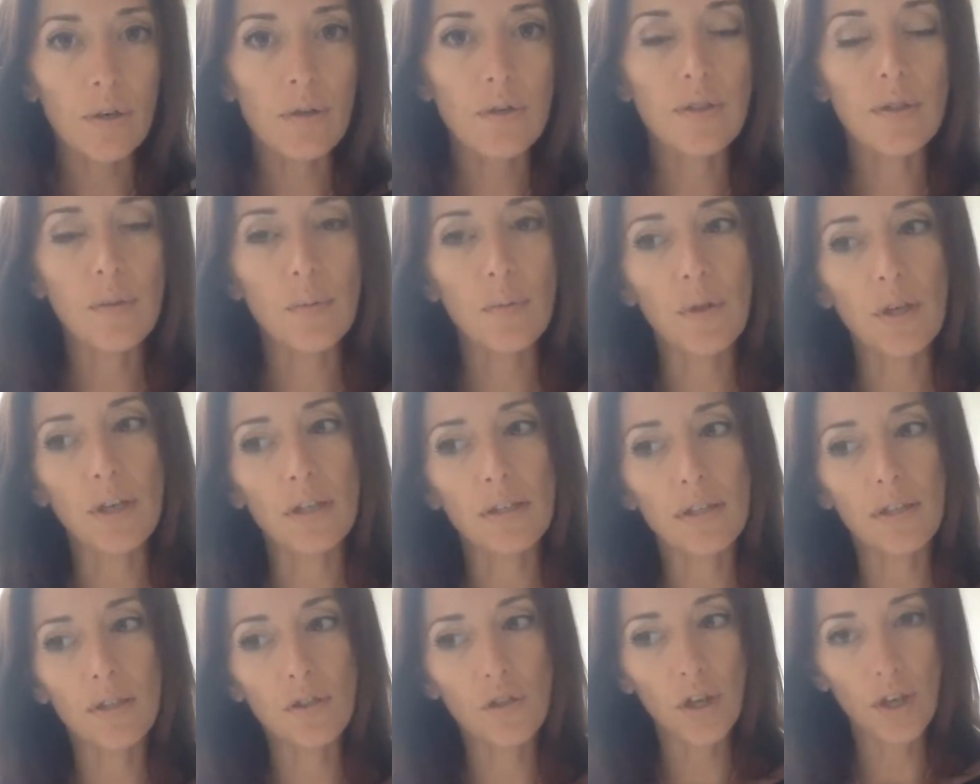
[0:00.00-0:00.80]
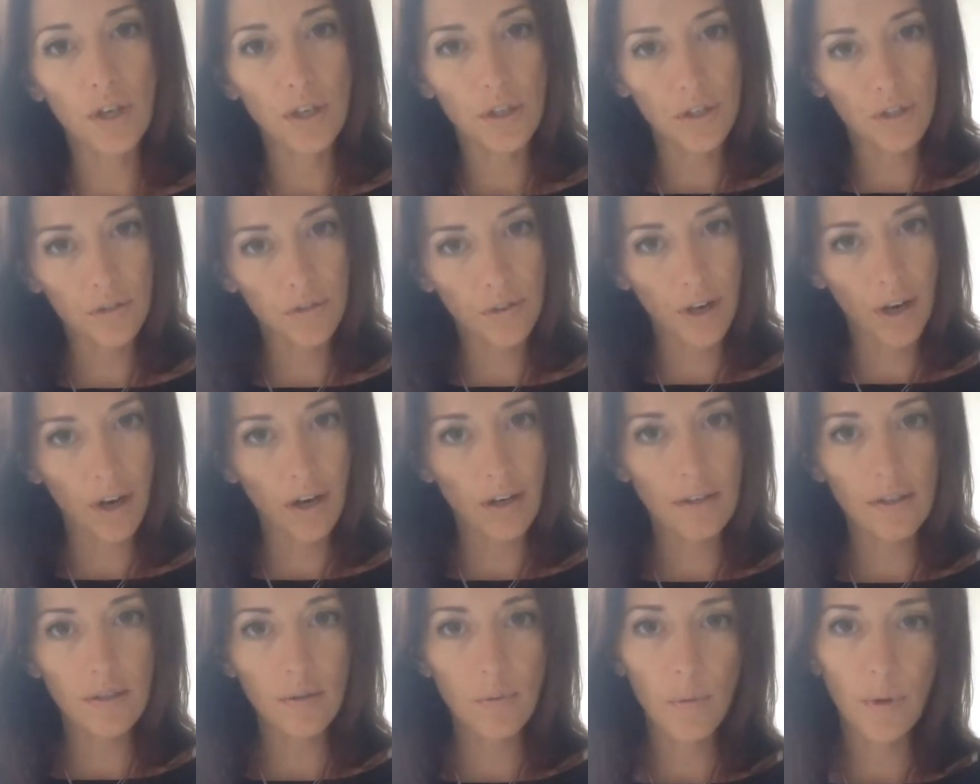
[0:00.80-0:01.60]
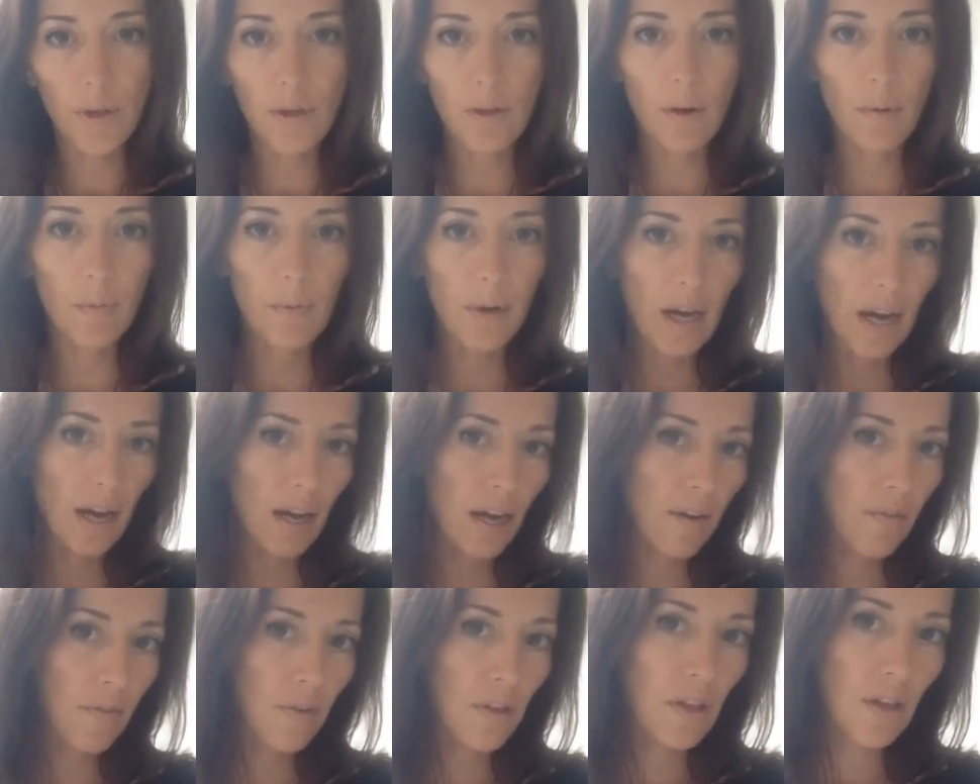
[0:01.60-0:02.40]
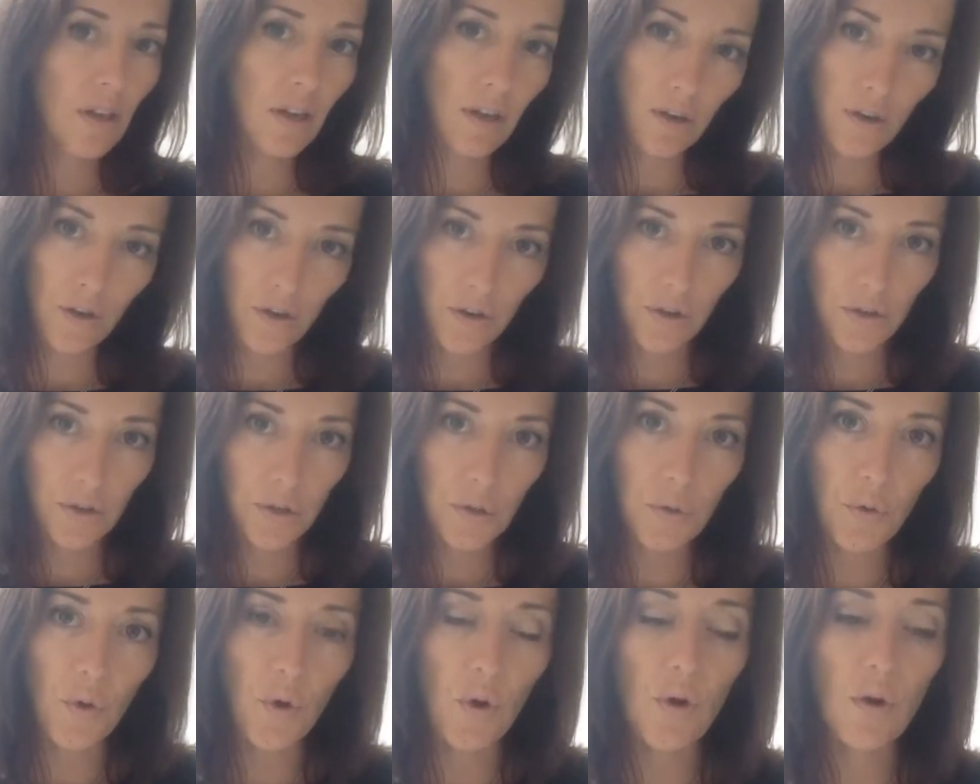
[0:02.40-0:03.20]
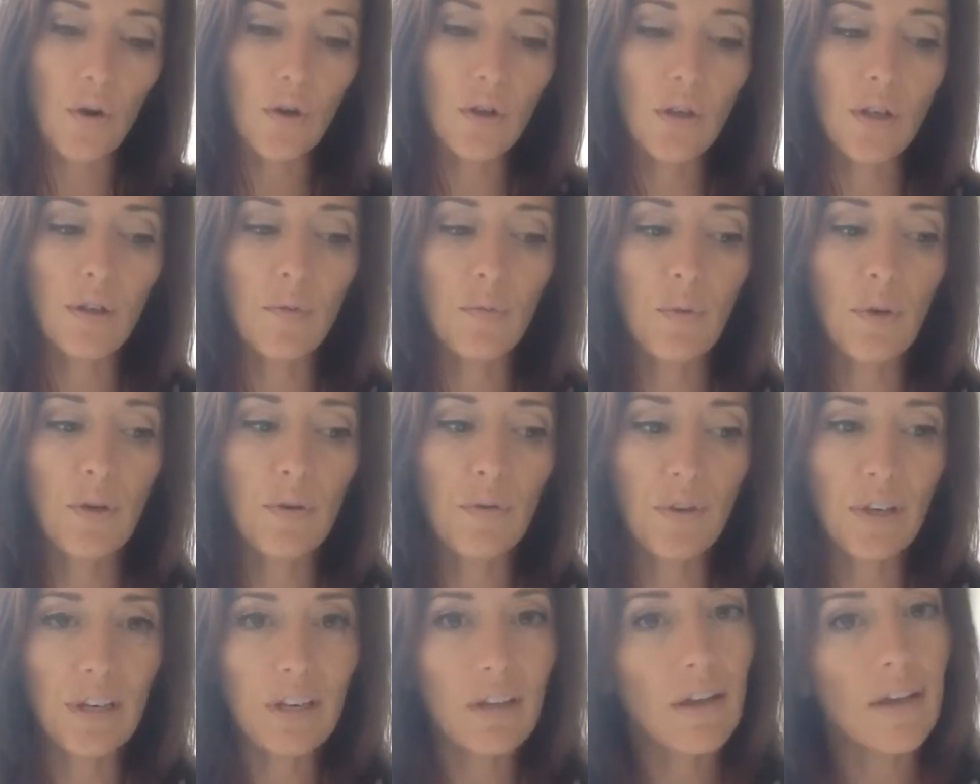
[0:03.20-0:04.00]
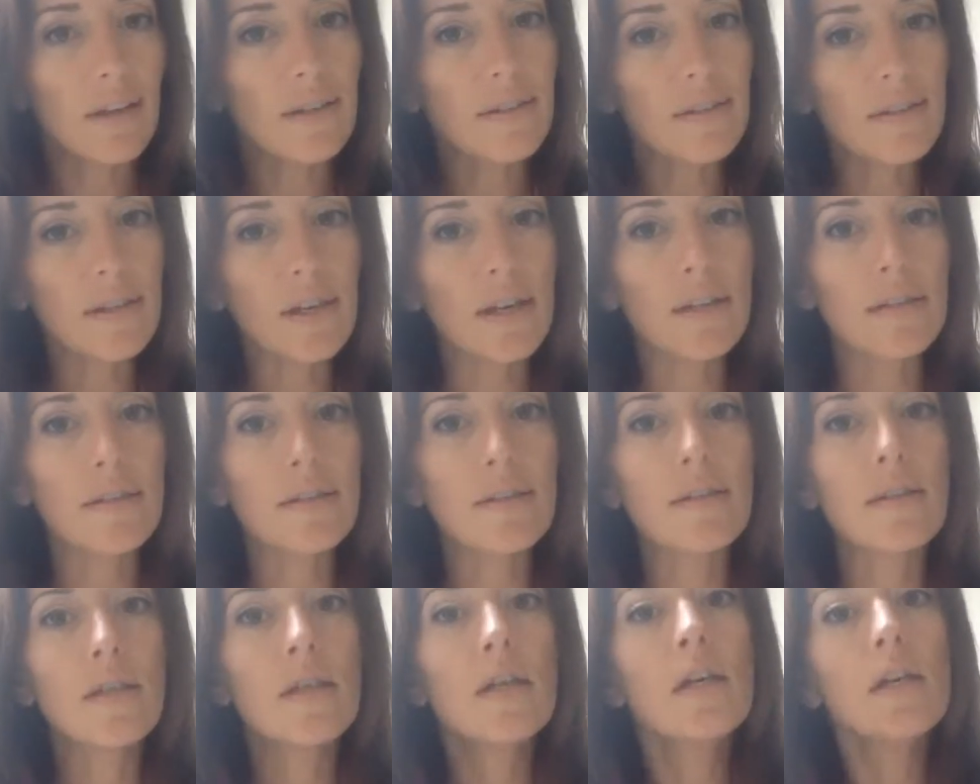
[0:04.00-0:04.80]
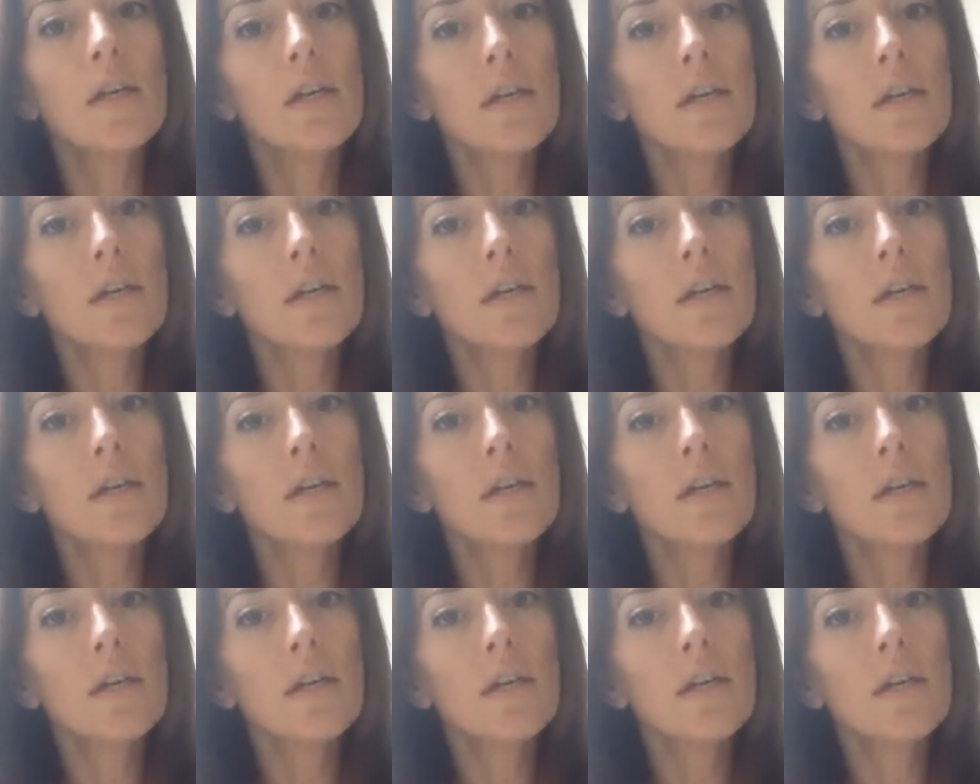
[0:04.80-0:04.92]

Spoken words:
Some things had changed for us and we thought we had everything under control, and we realized as